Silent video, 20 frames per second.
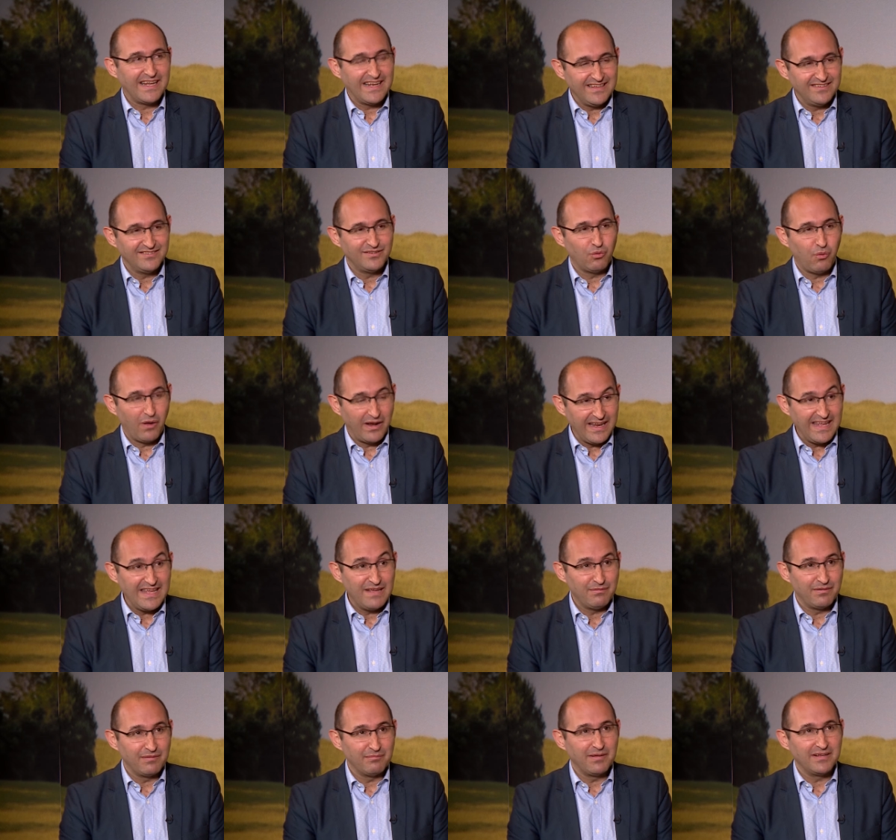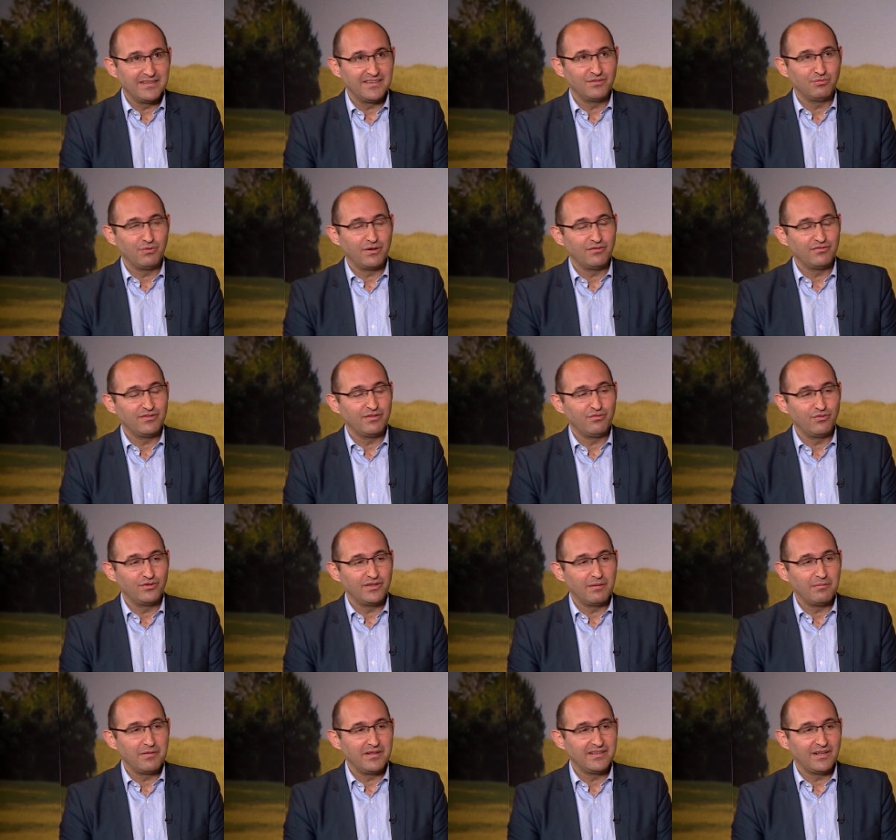an easy one even, but it's one of the
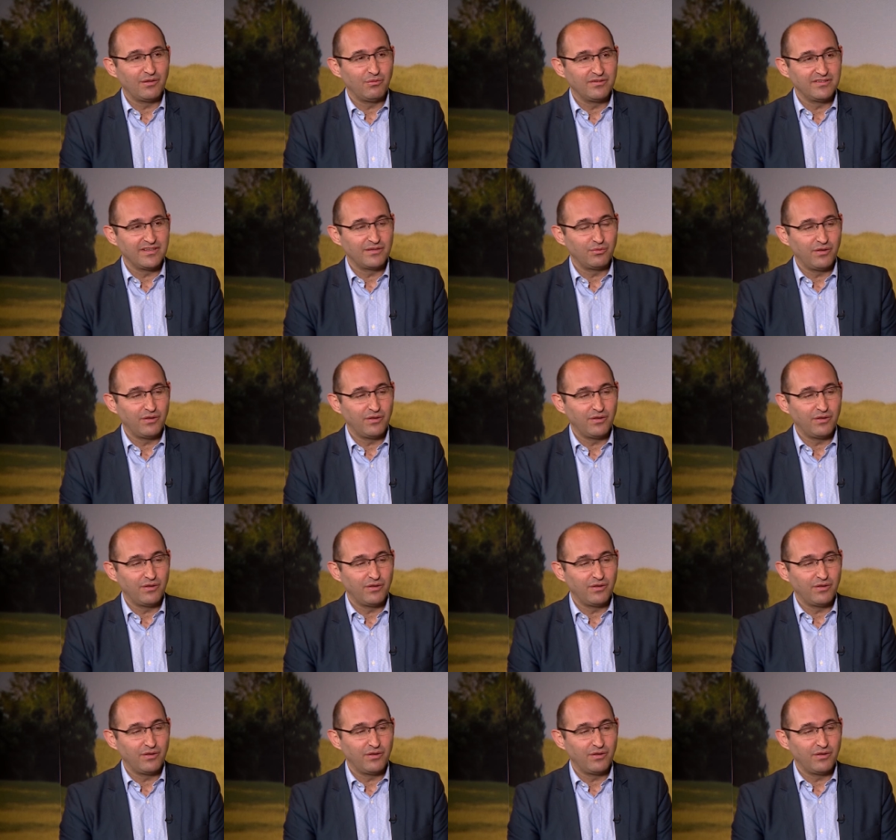fundamental ones that